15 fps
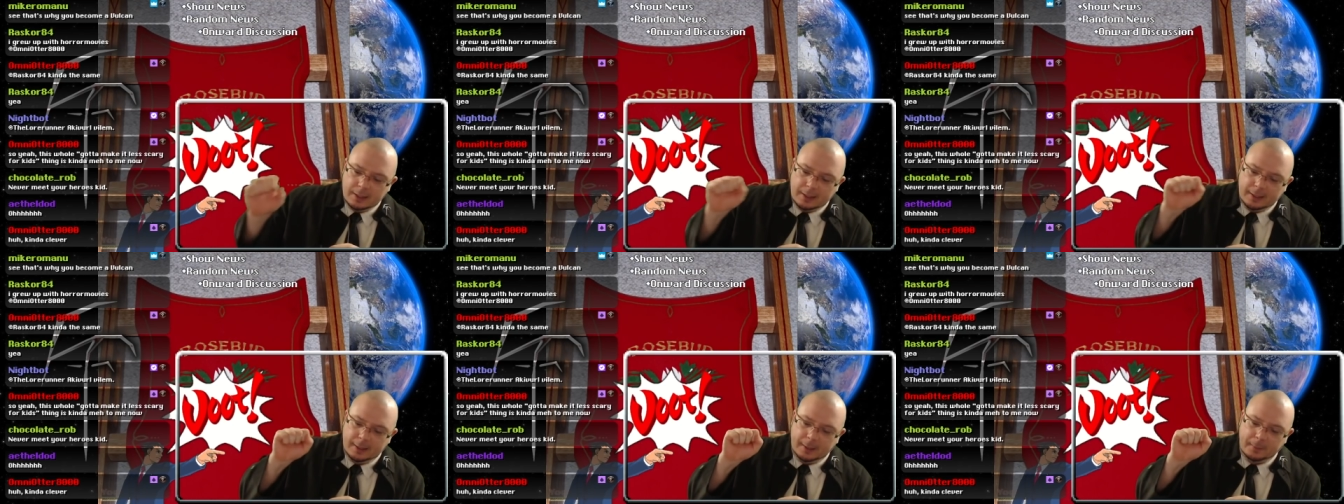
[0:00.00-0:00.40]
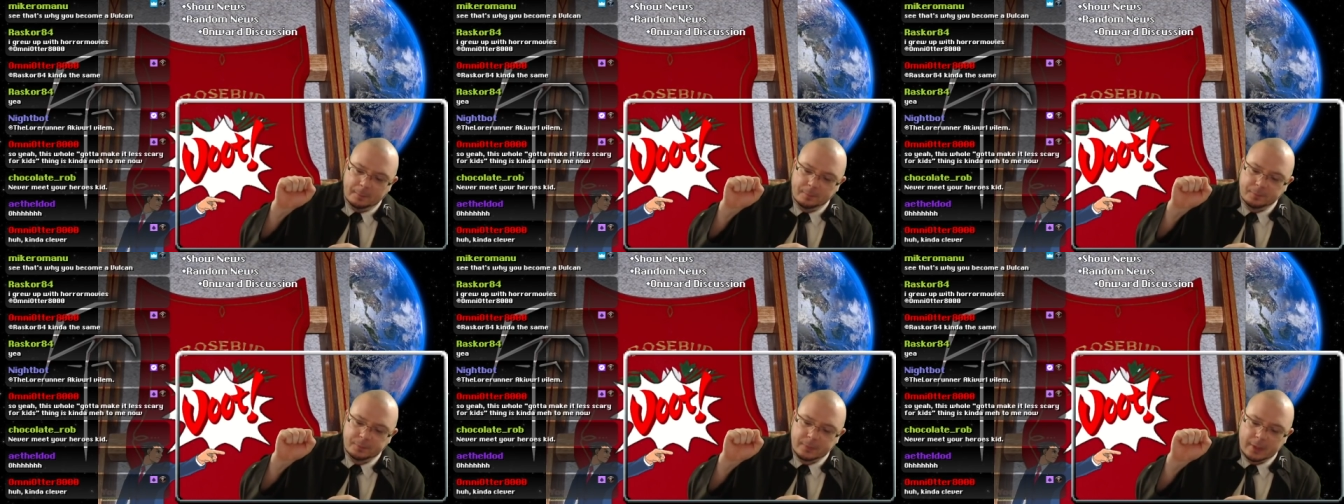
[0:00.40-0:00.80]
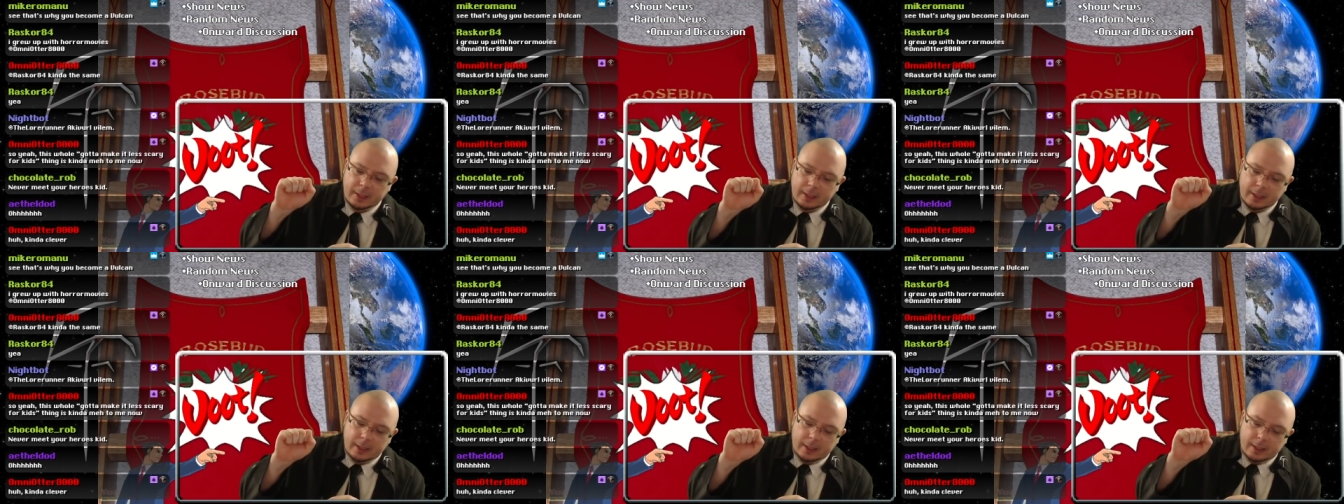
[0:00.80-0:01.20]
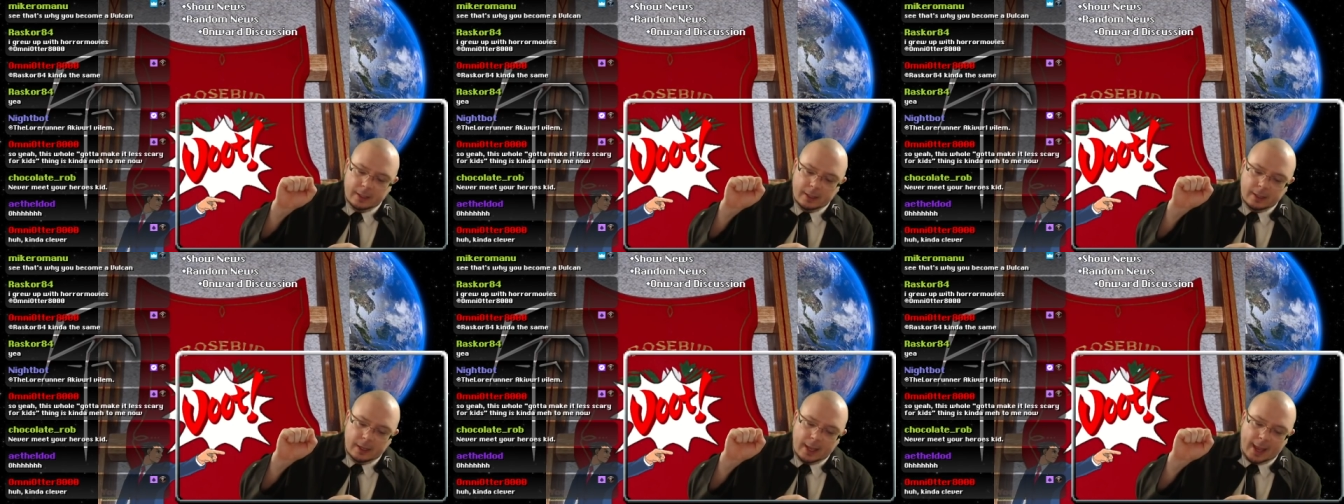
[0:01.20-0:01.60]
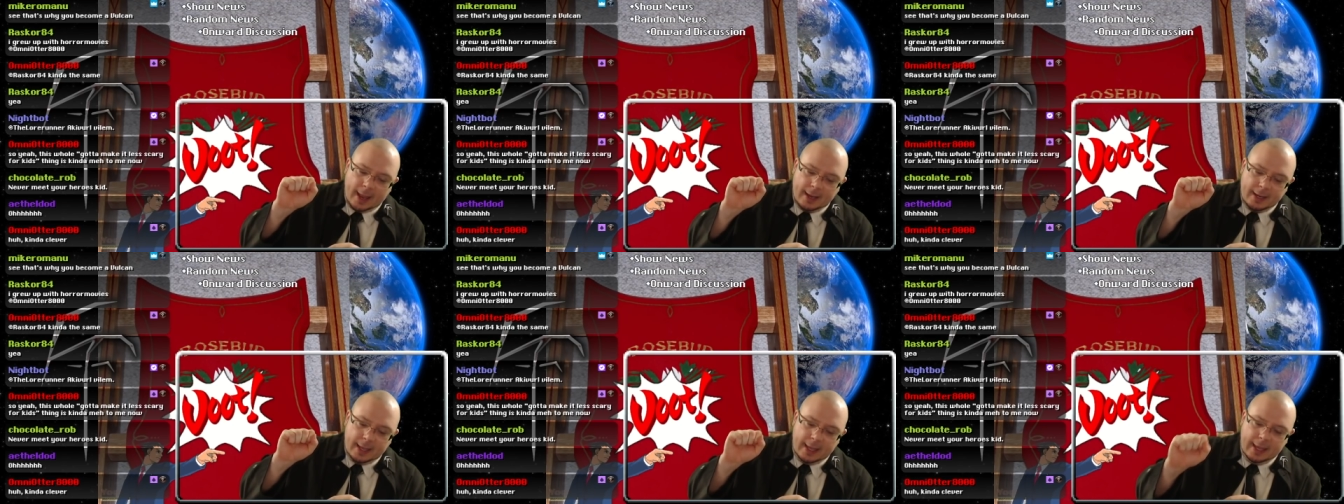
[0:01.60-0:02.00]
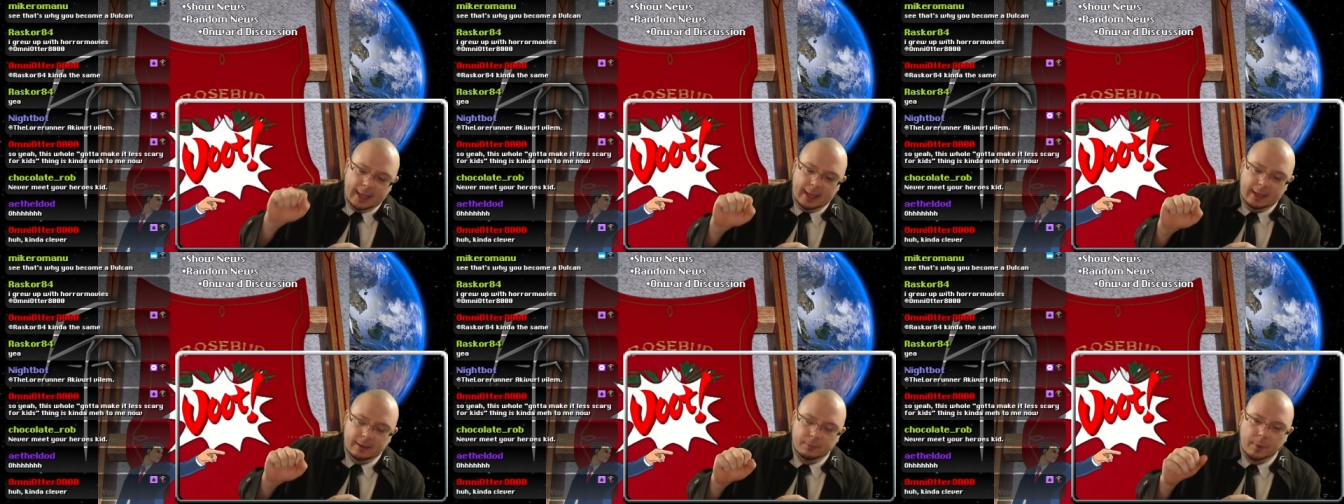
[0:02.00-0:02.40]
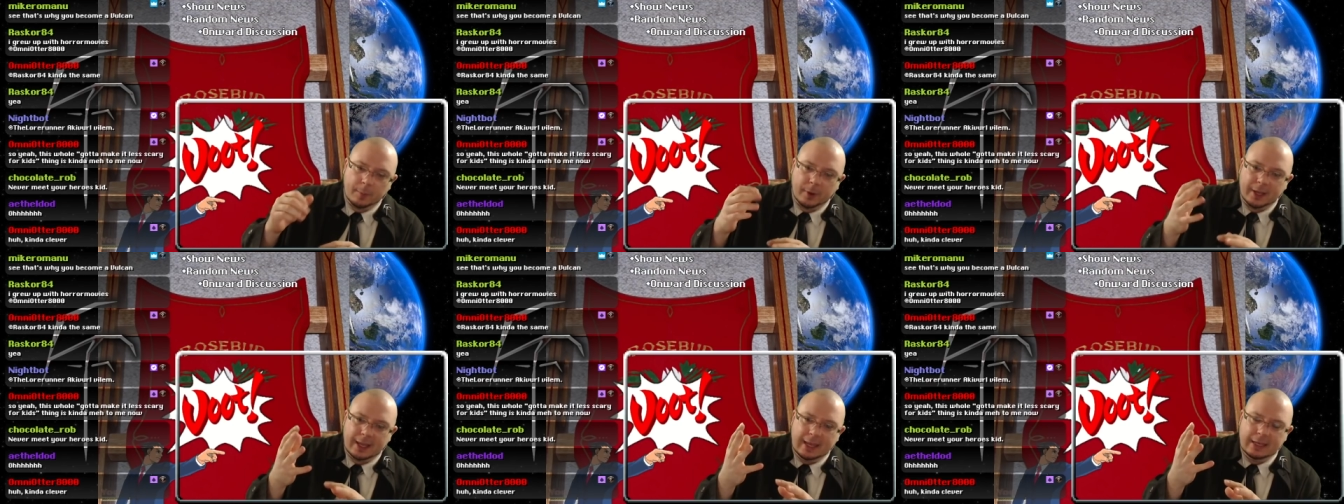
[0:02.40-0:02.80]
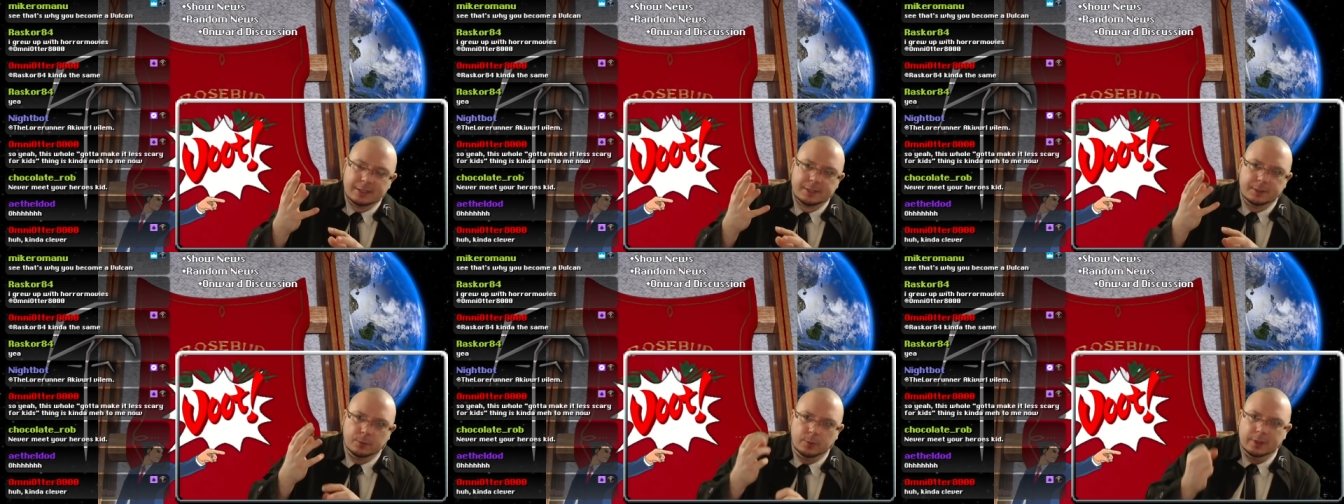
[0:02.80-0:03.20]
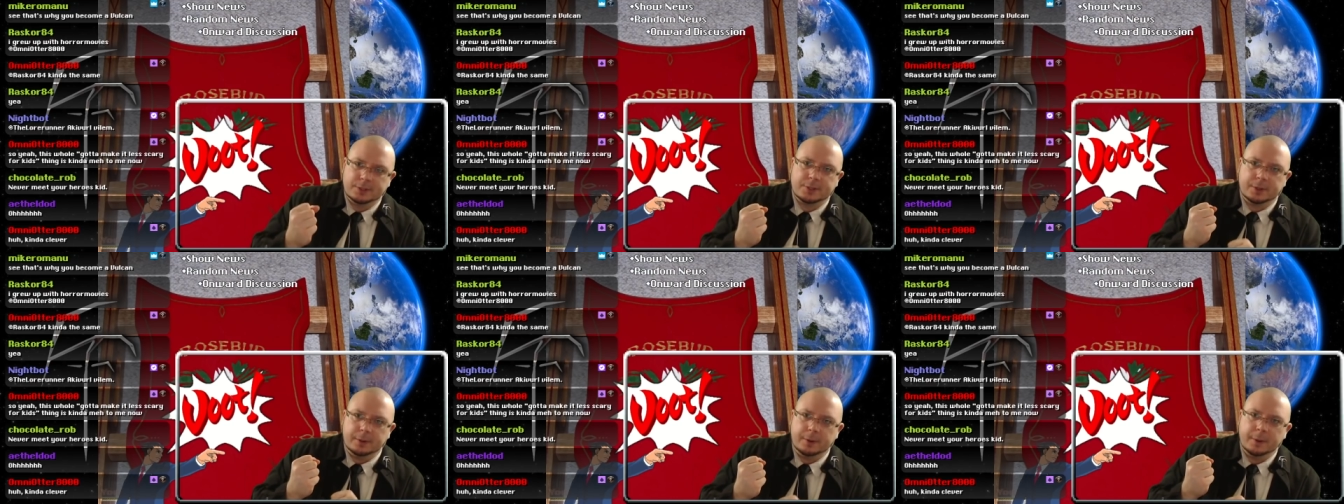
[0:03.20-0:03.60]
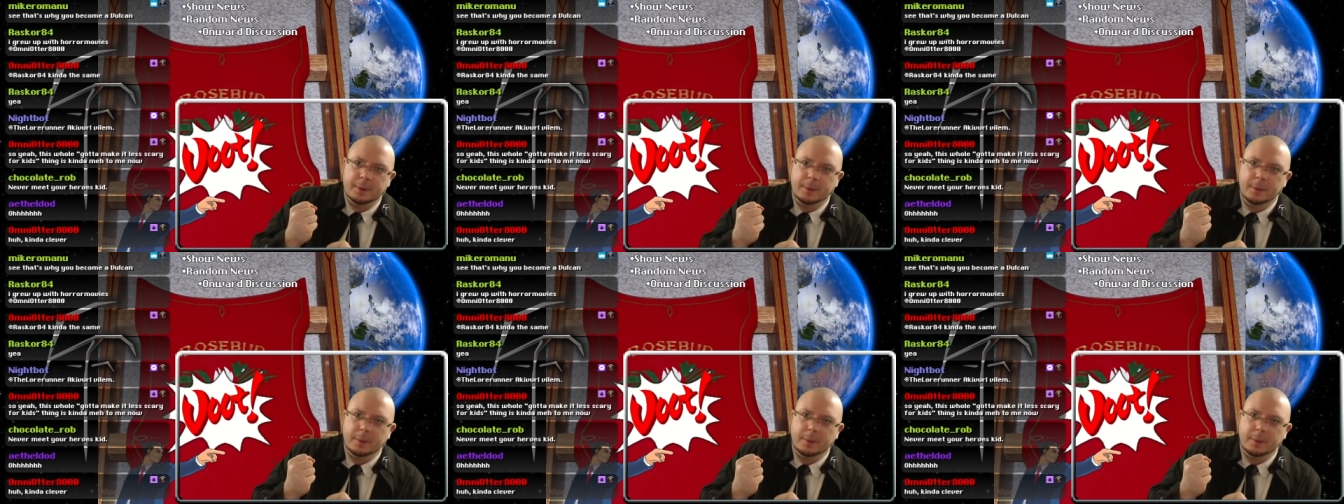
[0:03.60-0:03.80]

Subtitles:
And he's the wizard.